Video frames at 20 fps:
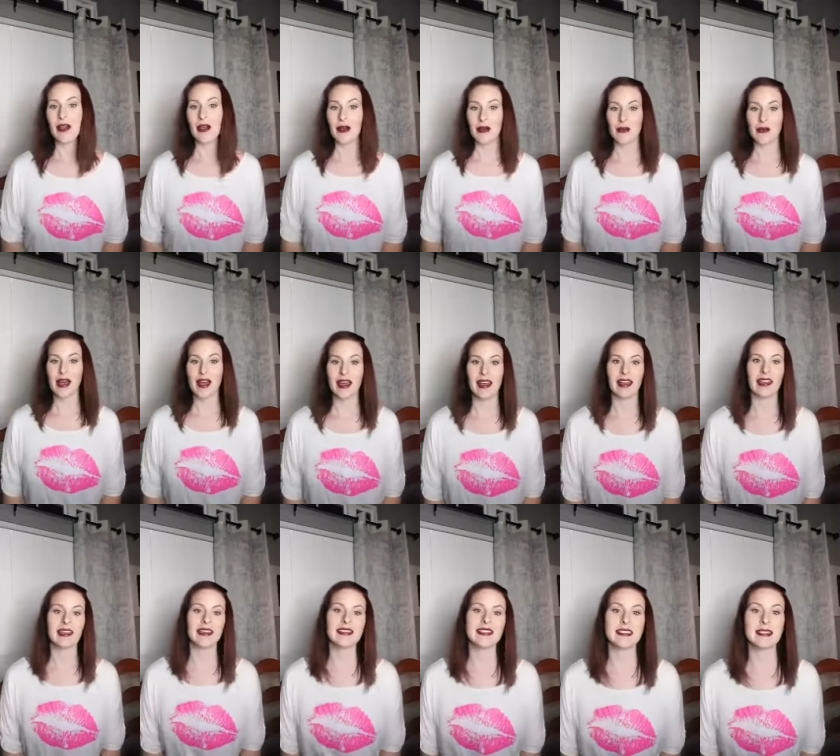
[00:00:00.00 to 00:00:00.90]

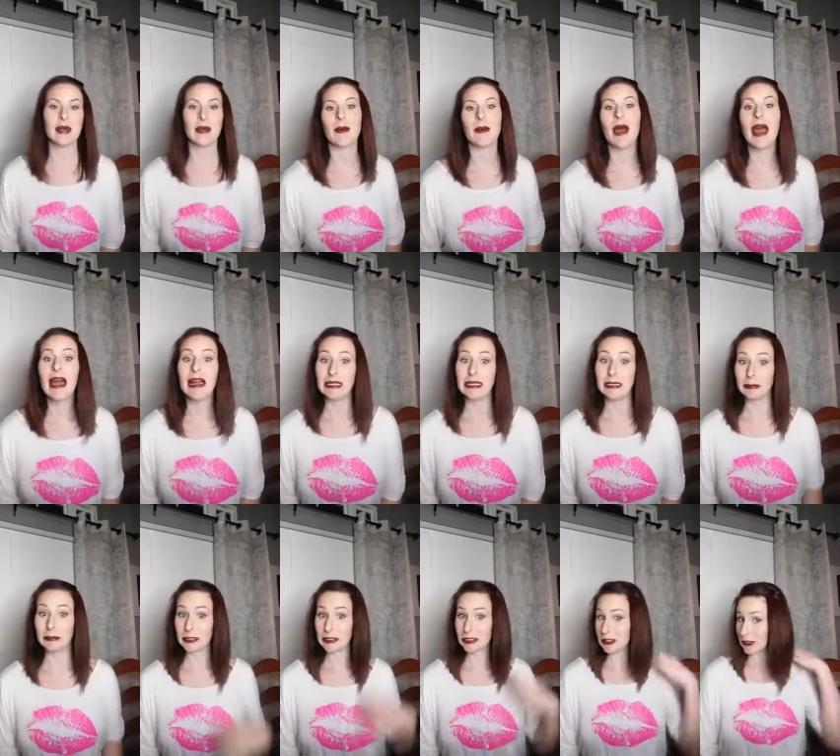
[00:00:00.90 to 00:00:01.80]
Okay, so I'm
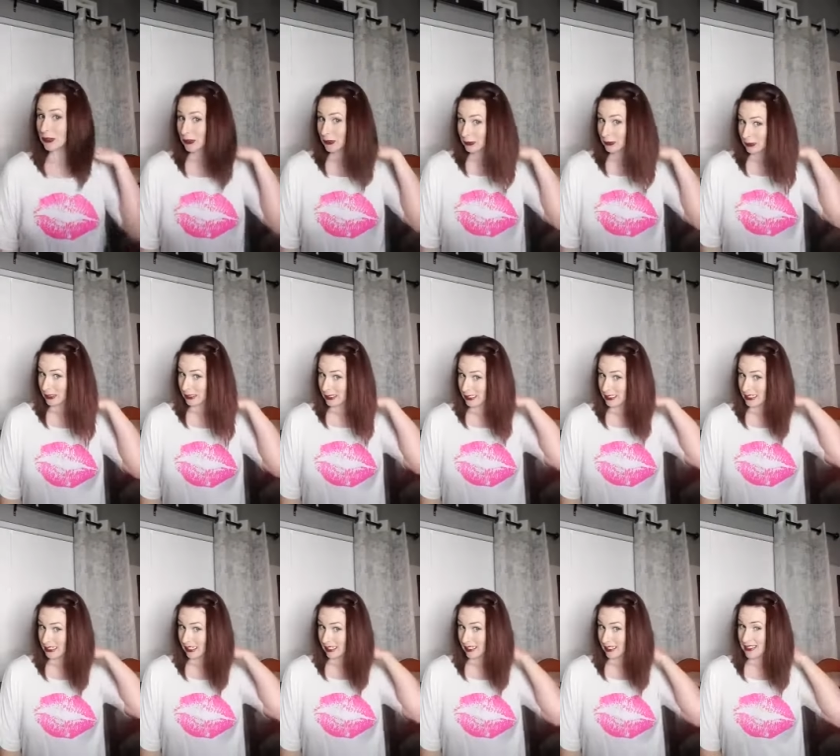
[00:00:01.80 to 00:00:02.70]
just gonna wait a
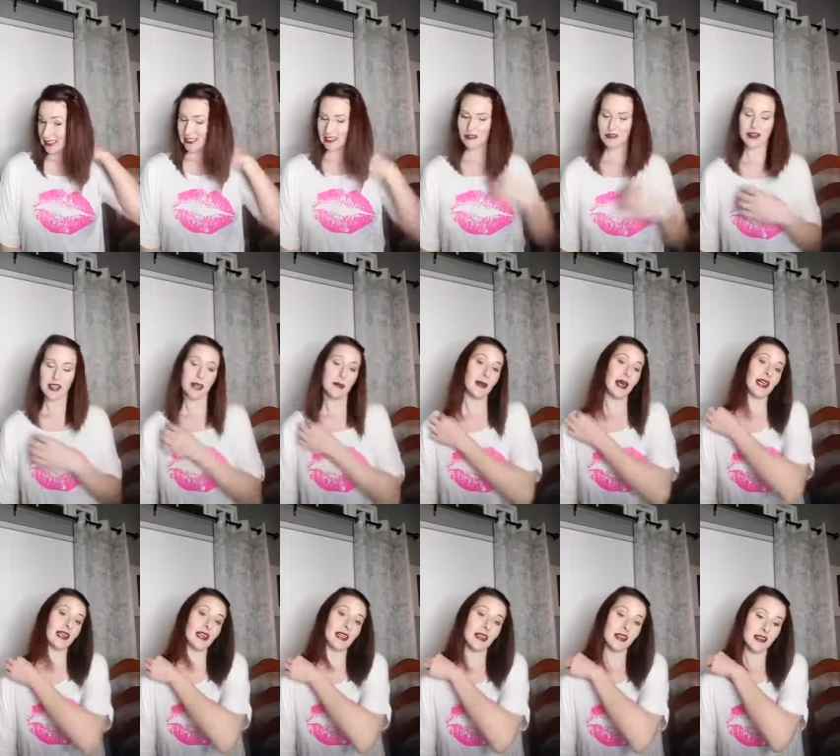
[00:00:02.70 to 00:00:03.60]
second, see if
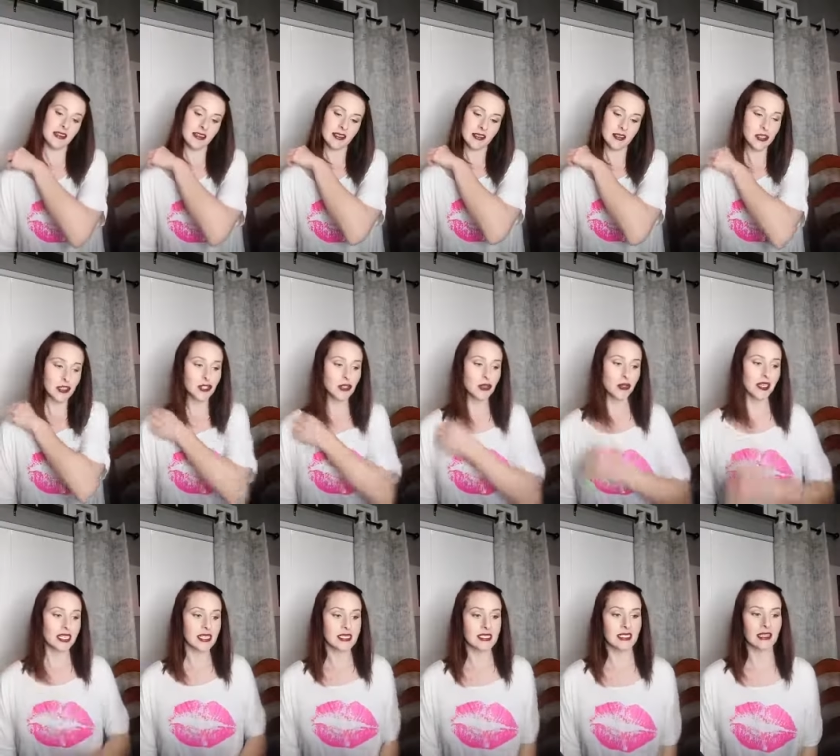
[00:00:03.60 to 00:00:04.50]
anybody
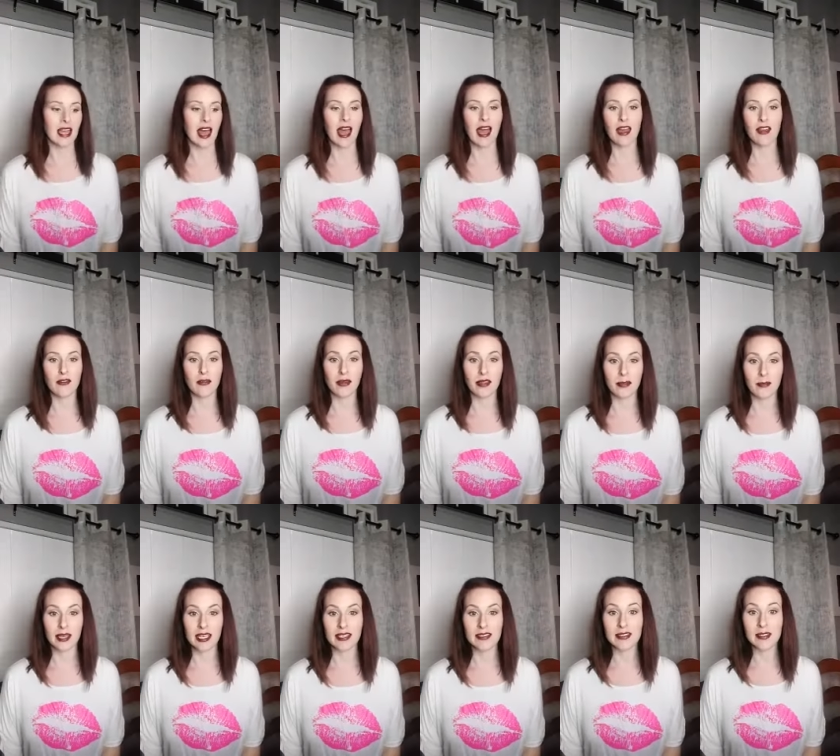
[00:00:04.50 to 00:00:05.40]
joins live with
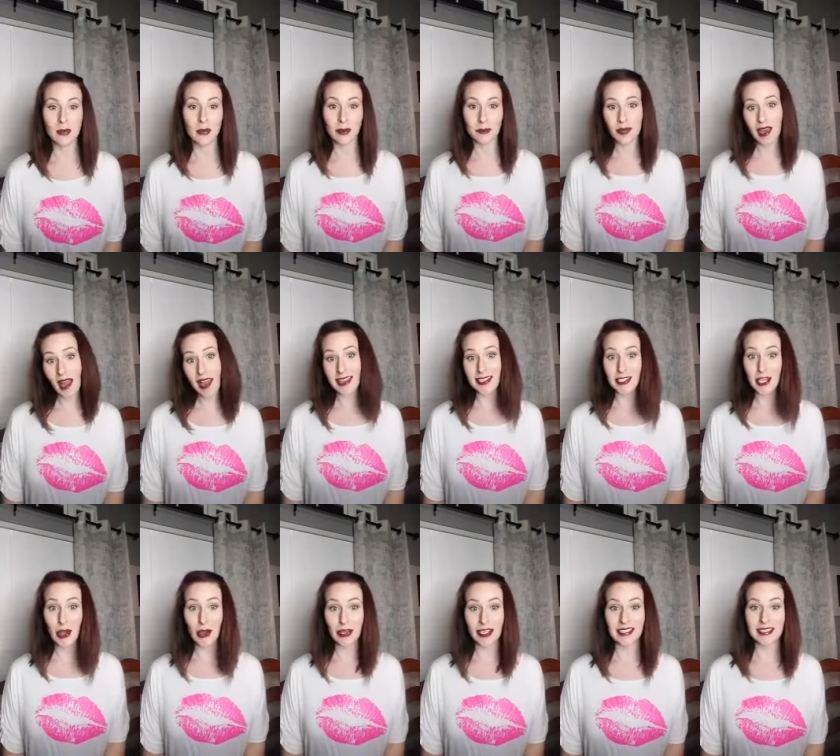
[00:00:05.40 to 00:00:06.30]
me so I'm not
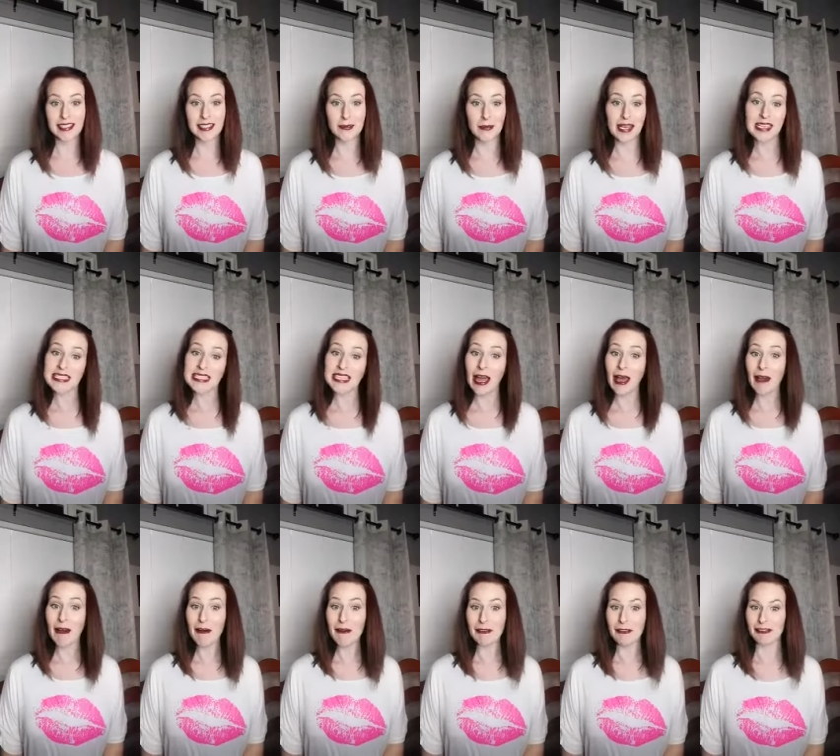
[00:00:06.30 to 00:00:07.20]
talking to
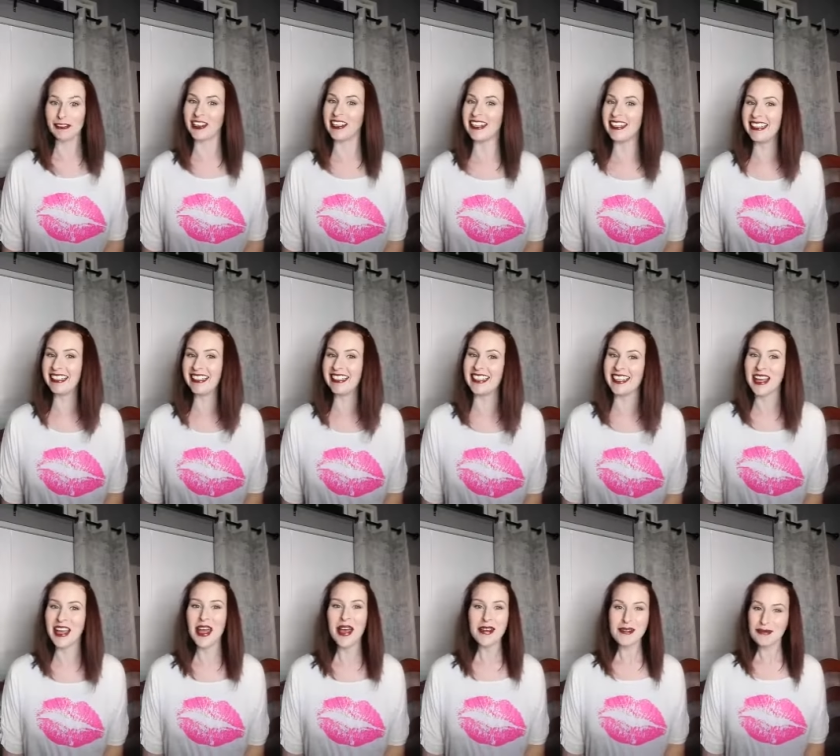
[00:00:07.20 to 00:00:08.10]
myself.
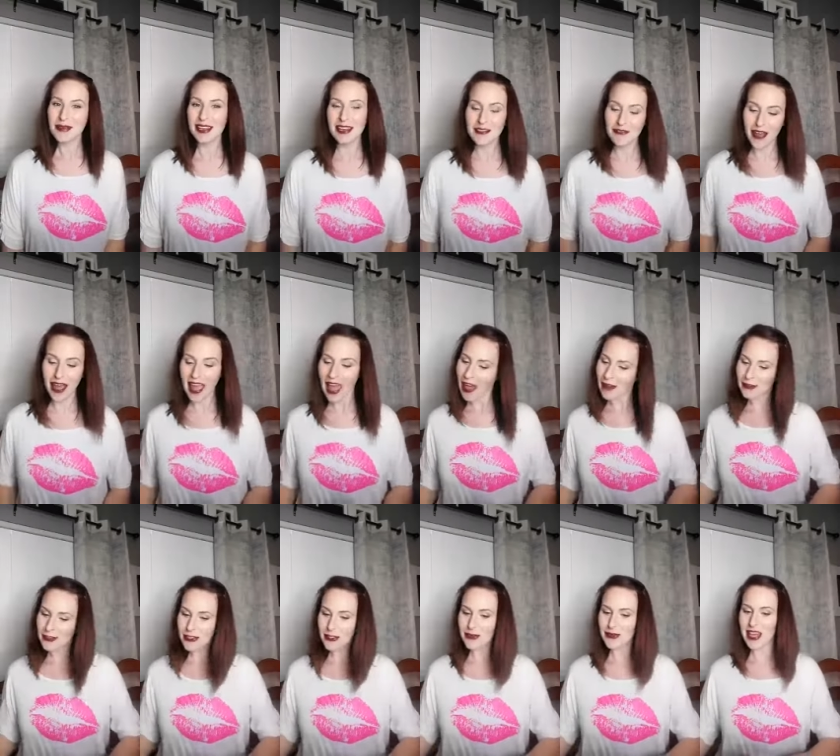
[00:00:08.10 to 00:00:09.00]
But if I have
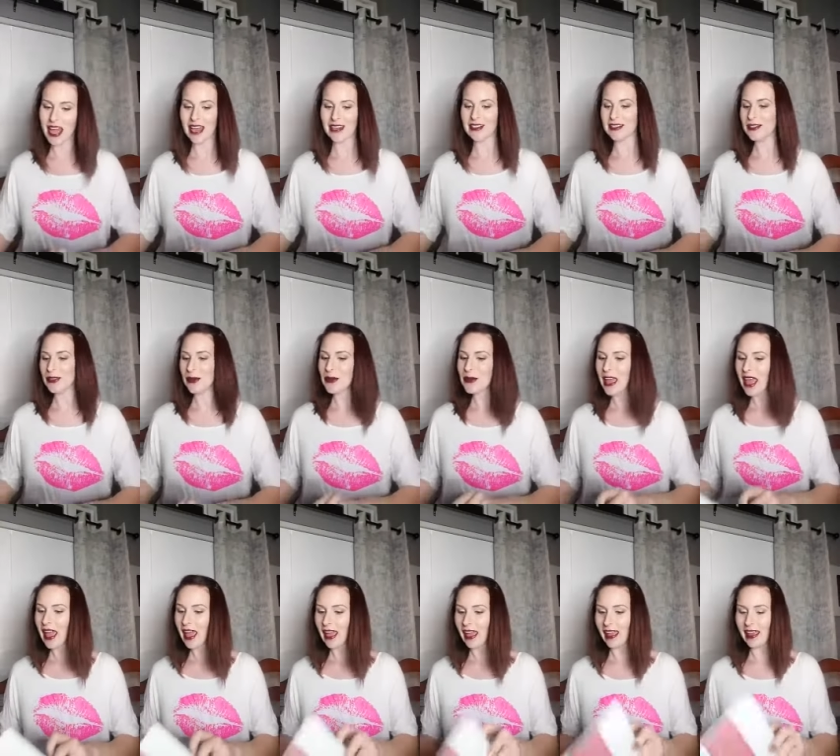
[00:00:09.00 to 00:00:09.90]
to, that is
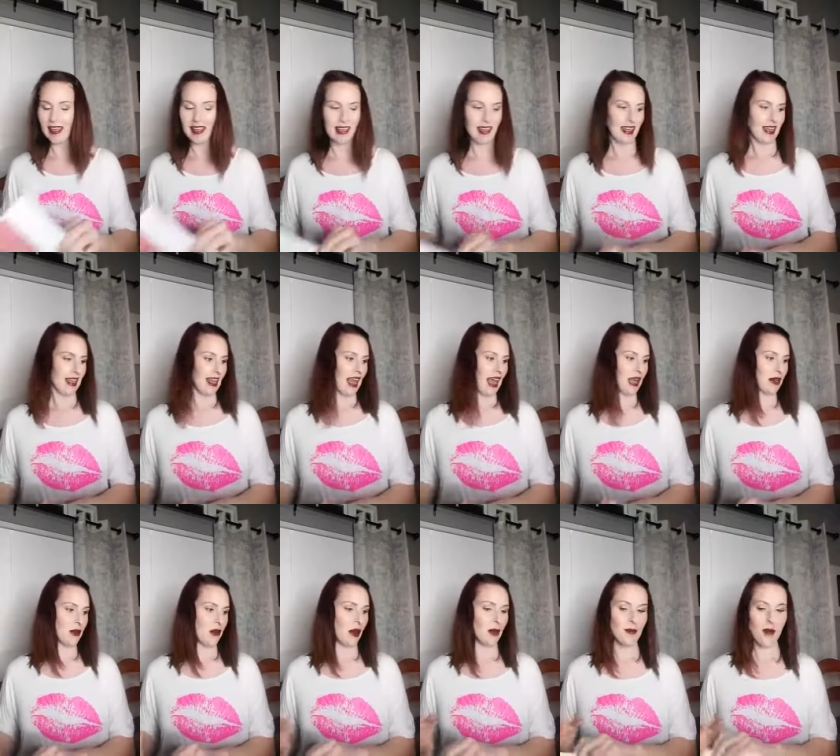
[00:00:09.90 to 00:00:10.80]
okay. I know
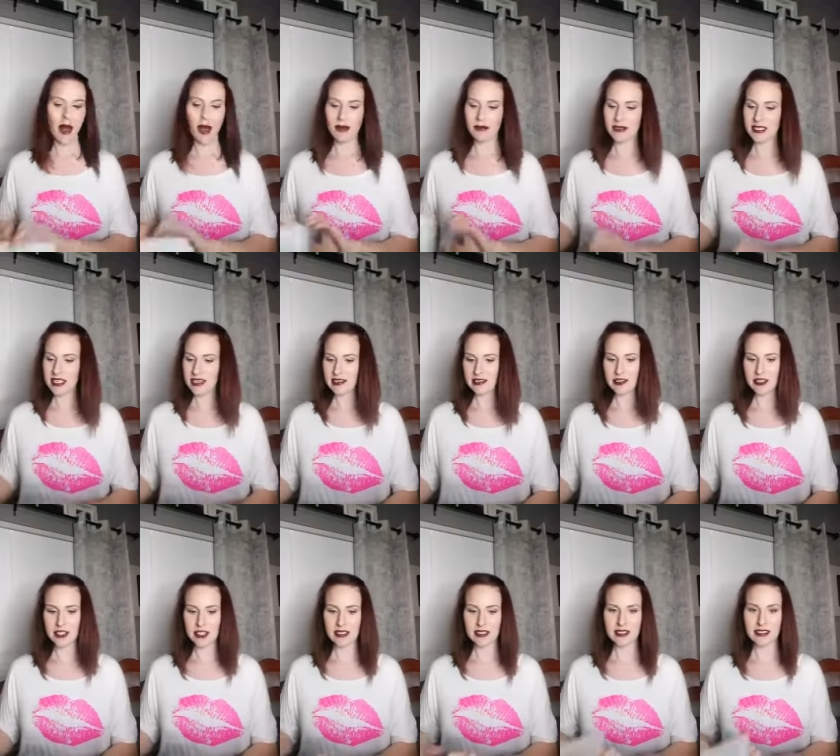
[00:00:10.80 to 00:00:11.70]
I popped in
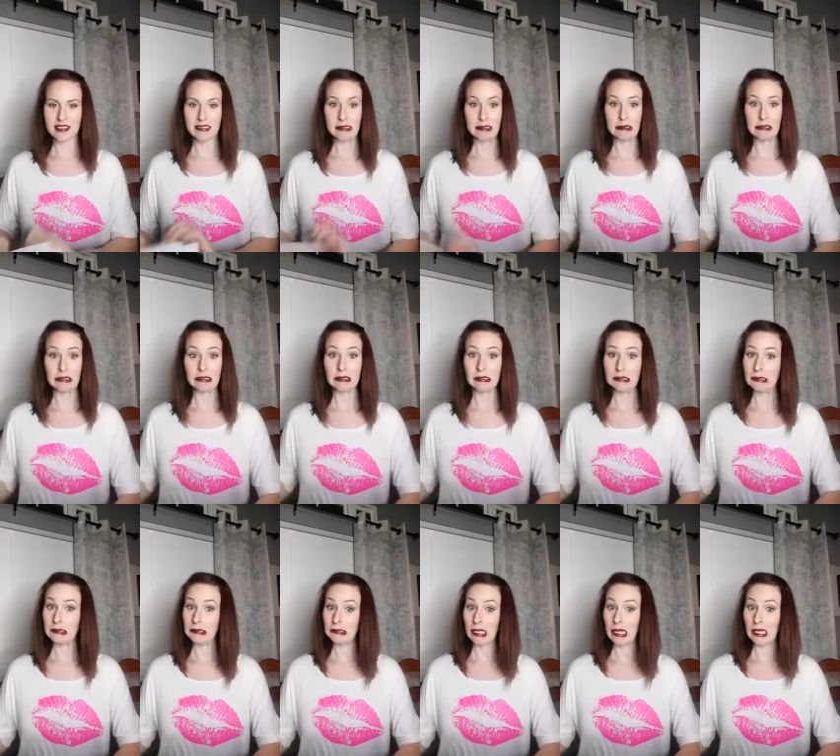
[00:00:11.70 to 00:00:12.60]
just
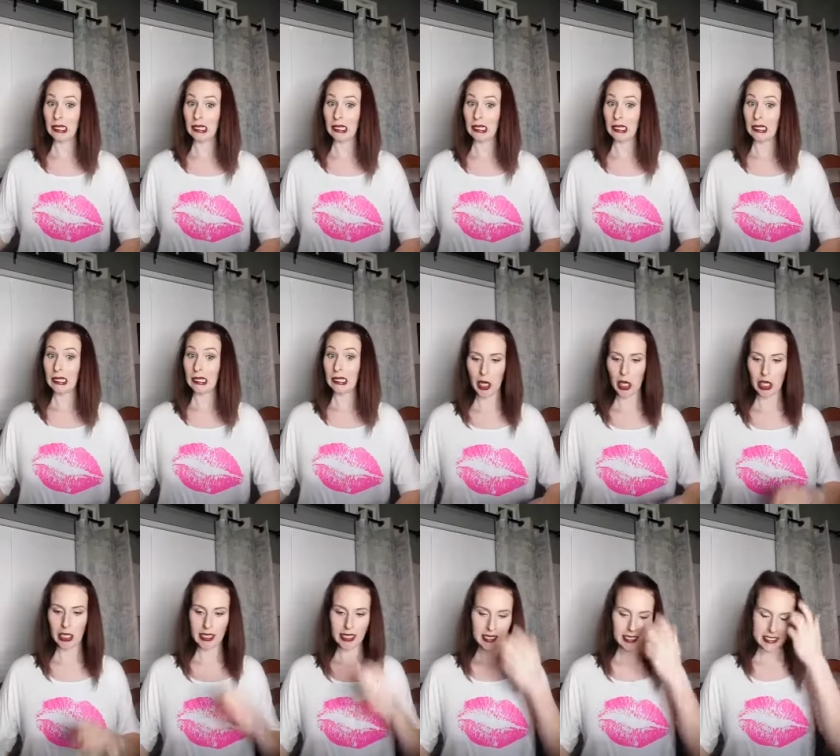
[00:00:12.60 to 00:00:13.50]
a little bit
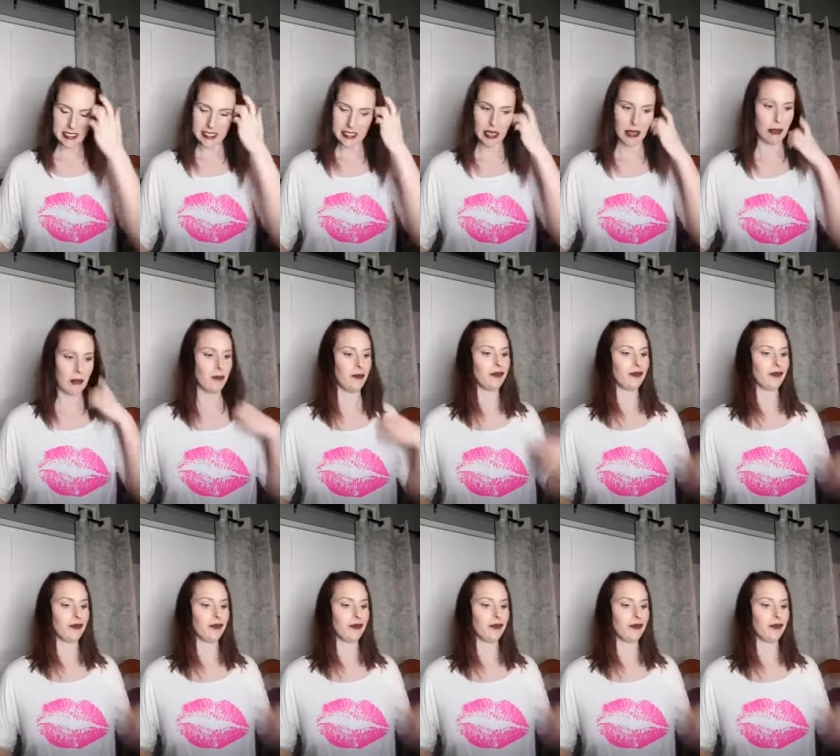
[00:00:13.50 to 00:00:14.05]
early, so.